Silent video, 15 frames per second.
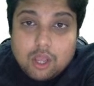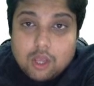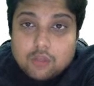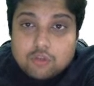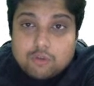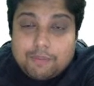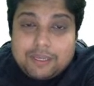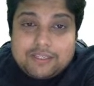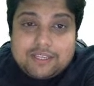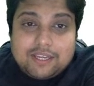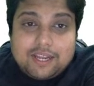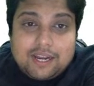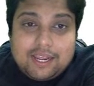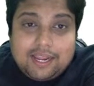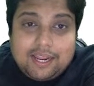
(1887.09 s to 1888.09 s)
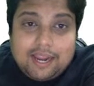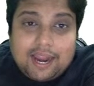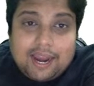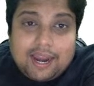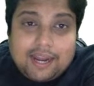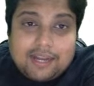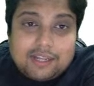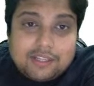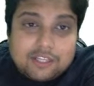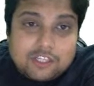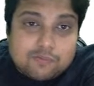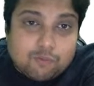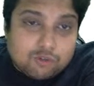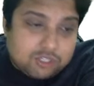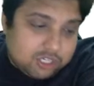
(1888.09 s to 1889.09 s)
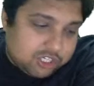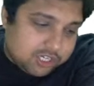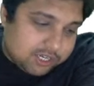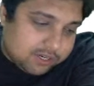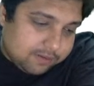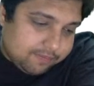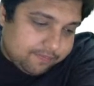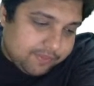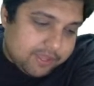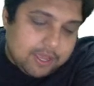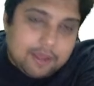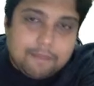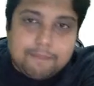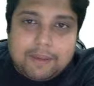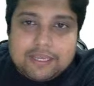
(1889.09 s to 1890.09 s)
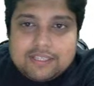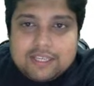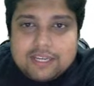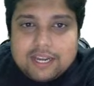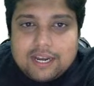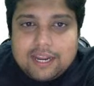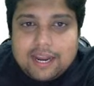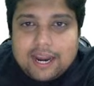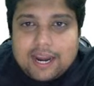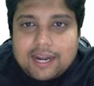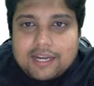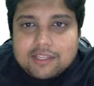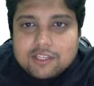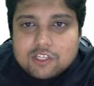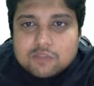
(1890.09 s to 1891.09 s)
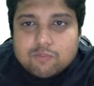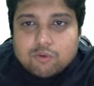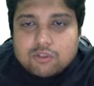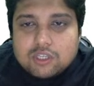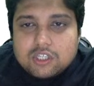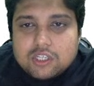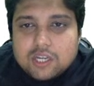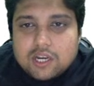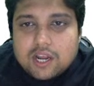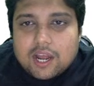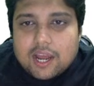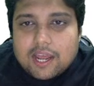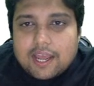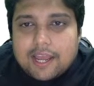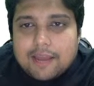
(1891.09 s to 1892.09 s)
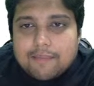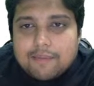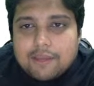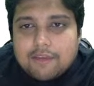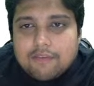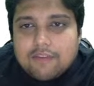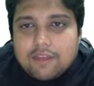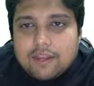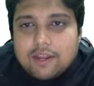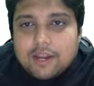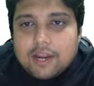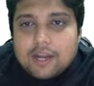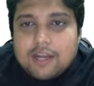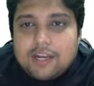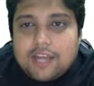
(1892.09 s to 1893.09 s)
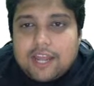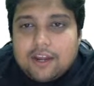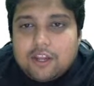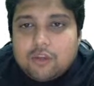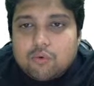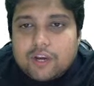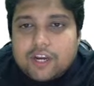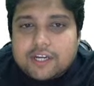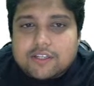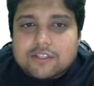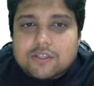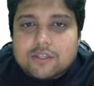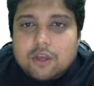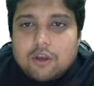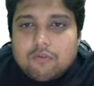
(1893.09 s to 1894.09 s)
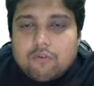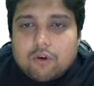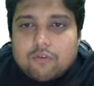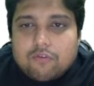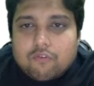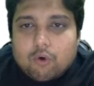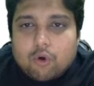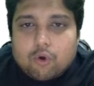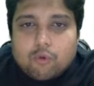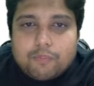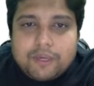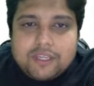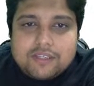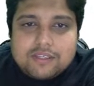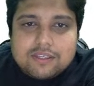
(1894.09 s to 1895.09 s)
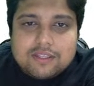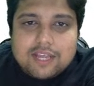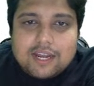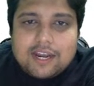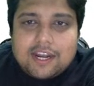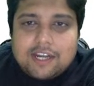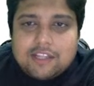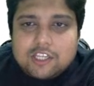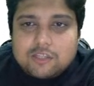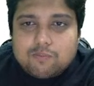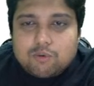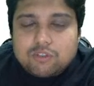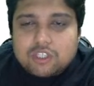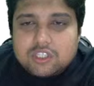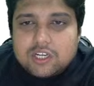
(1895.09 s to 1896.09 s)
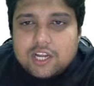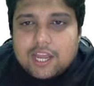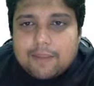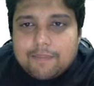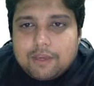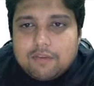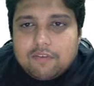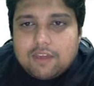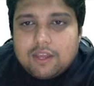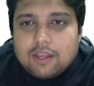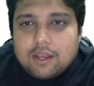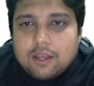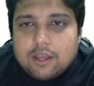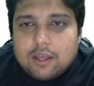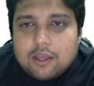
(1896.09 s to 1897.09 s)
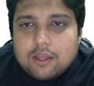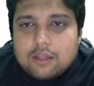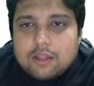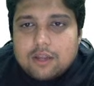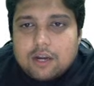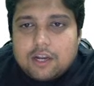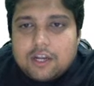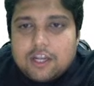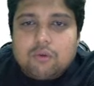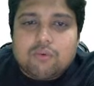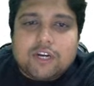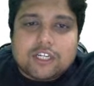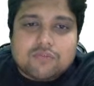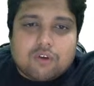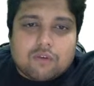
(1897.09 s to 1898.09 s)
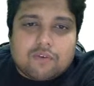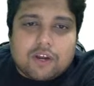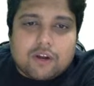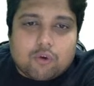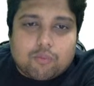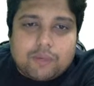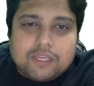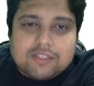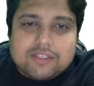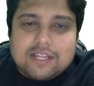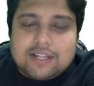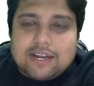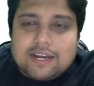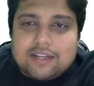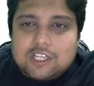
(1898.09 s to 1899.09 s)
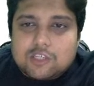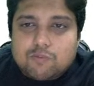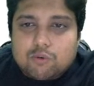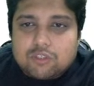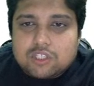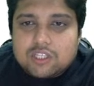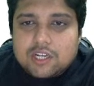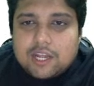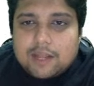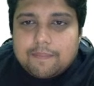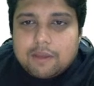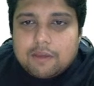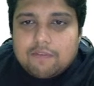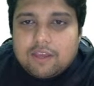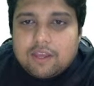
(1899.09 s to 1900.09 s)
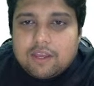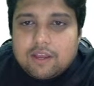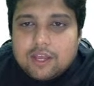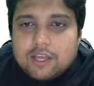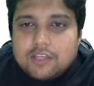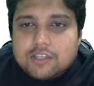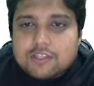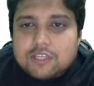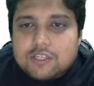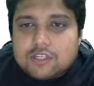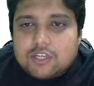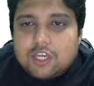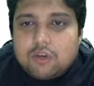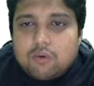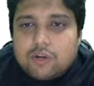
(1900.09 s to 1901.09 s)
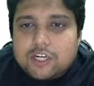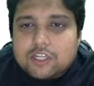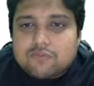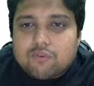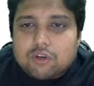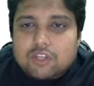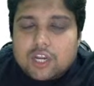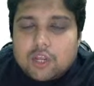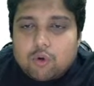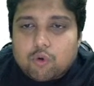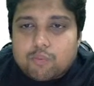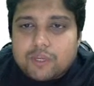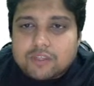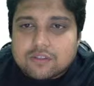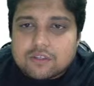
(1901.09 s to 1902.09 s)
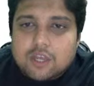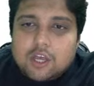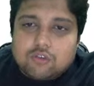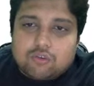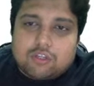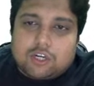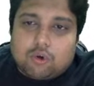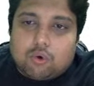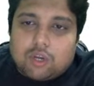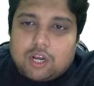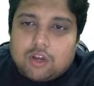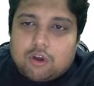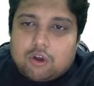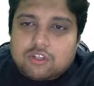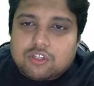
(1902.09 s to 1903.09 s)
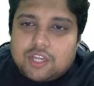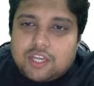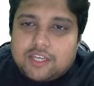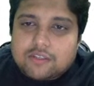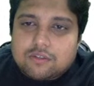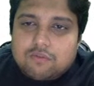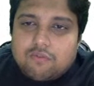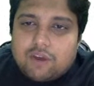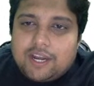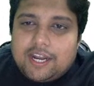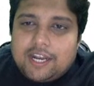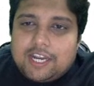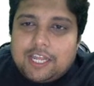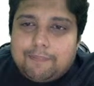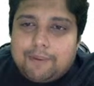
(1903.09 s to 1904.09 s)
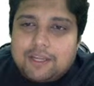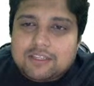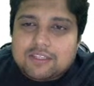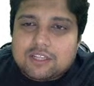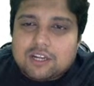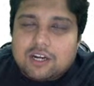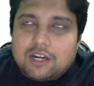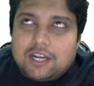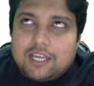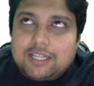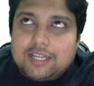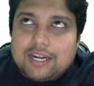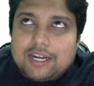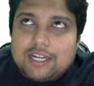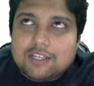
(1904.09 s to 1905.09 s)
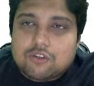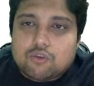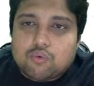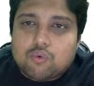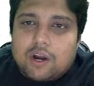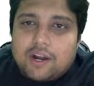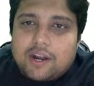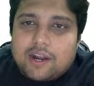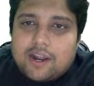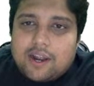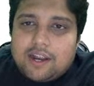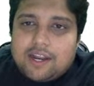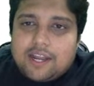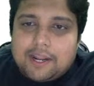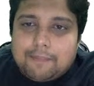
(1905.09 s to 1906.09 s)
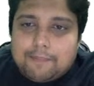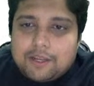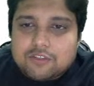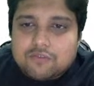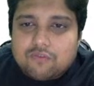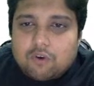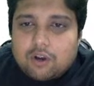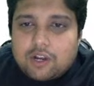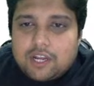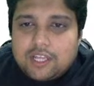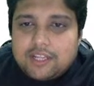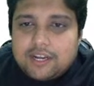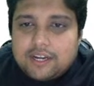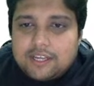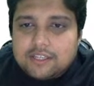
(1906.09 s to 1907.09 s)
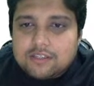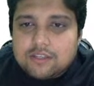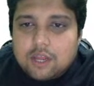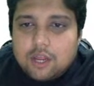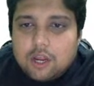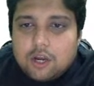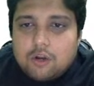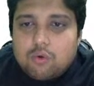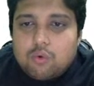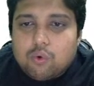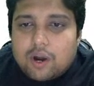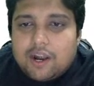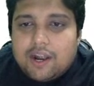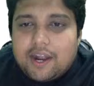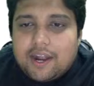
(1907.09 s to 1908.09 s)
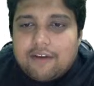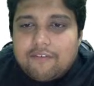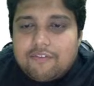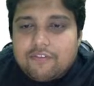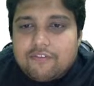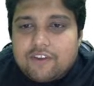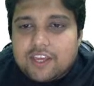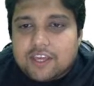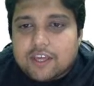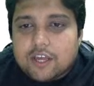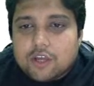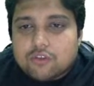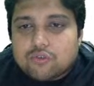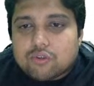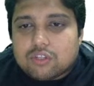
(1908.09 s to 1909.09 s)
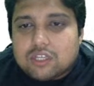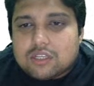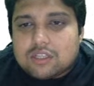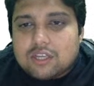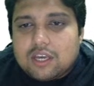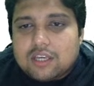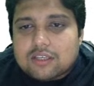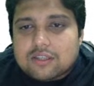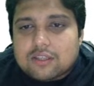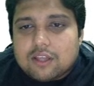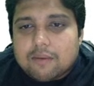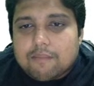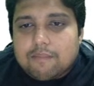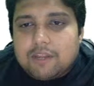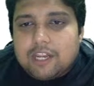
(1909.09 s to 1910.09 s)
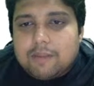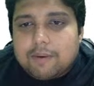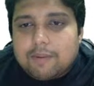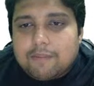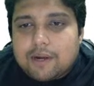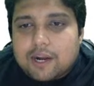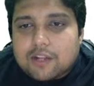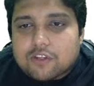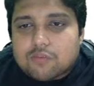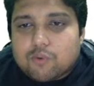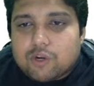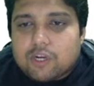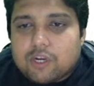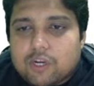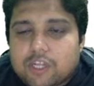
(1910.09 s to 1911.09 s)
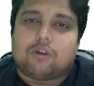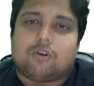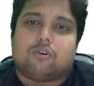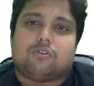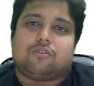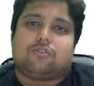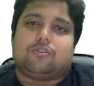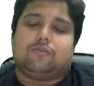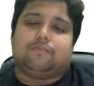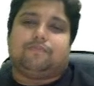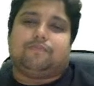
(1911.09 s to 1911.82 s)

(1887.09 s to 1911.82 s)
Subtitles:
So basically at this position, I am giving 10 units for 4 rupees. Then at this position I am giving 30 units for 1 rupees. Then at this position I am giving 60 units for 3 rupees. So the total costing is 180 plus 30, that is 210 plus 40, that is 250. So this is the minimum transportation cost.